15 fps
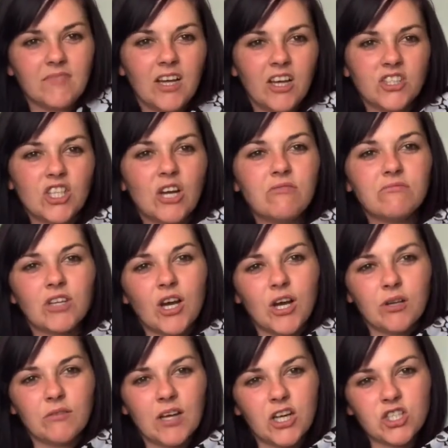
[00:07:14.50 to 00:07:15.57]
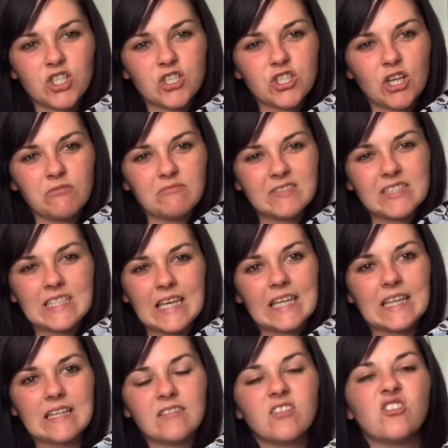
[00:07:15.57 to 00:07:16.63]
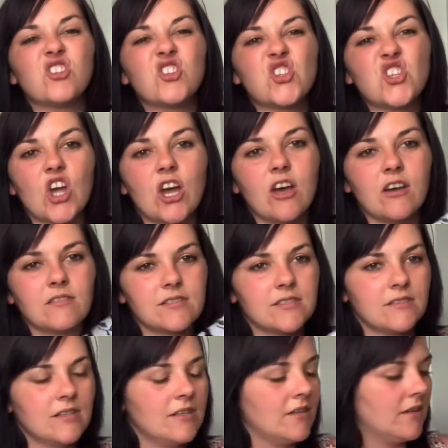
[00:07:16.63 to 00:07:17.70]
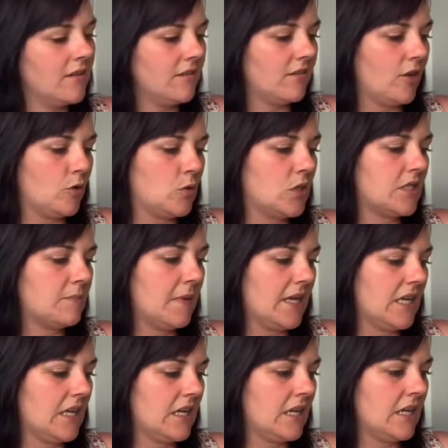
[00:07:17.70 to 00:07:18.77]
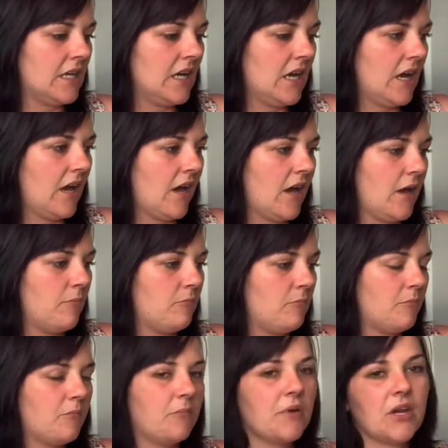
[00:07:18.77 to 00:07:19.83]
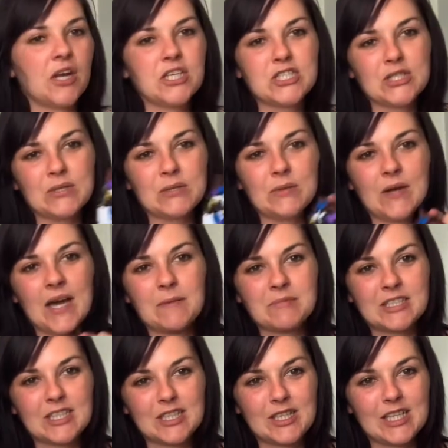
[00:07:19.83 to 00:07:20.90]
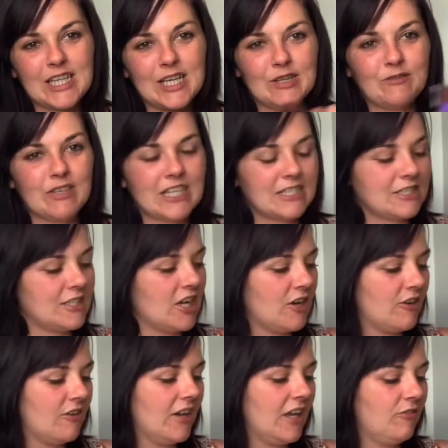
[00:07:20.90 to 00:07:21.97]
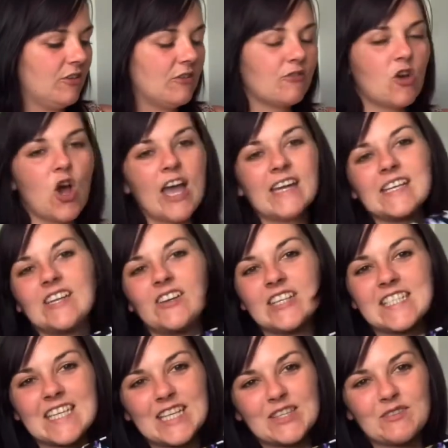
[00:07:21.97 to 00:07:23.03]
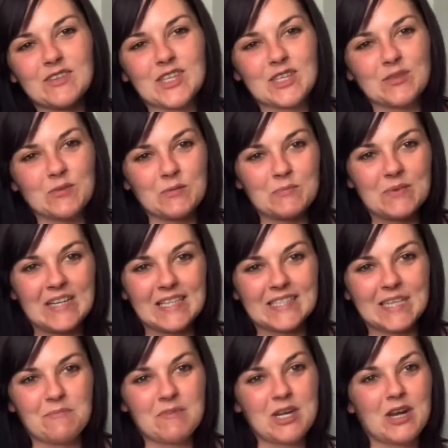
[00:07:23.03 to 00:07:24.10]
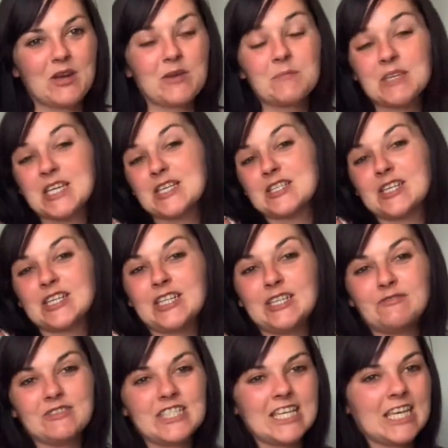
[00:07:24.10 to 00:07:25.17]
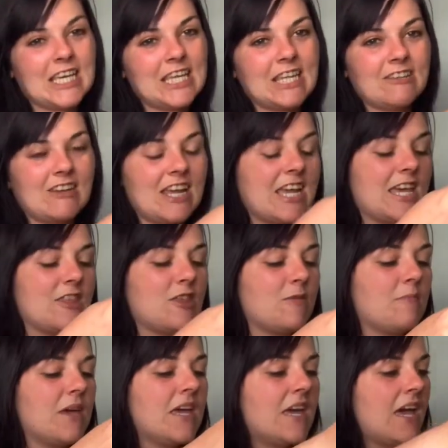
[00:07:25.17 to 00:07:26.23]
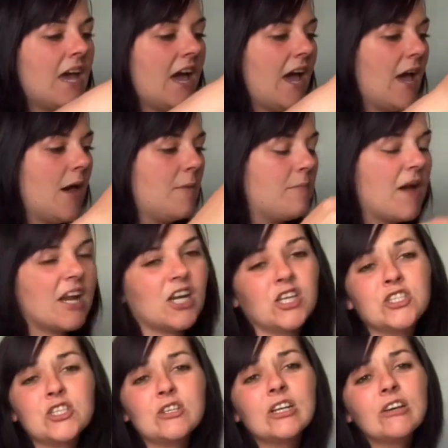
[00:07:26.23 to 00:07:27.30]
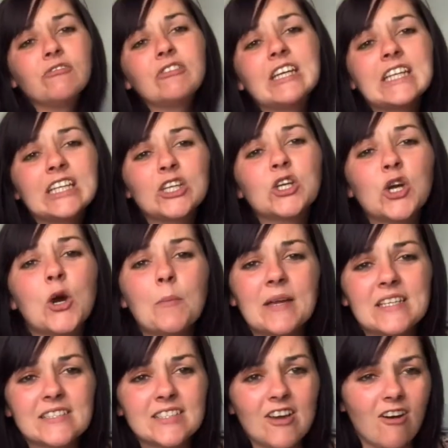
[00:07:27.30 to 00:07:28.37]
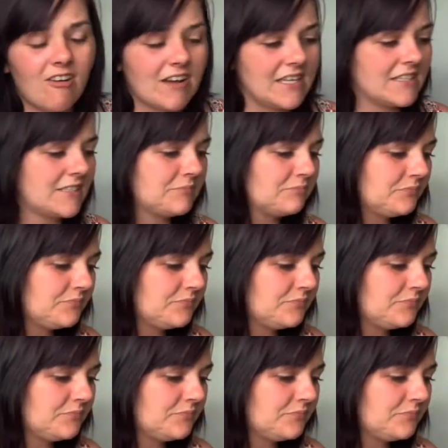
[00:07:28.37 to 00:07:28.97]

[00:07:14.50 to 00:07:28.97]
I don't know, I just don't see this as a shirt, so to speak. But I do absolutely love it. So if you've got any ideas for this one, please let me know, because I'd love to hear them. And I do love reading your comments, guys.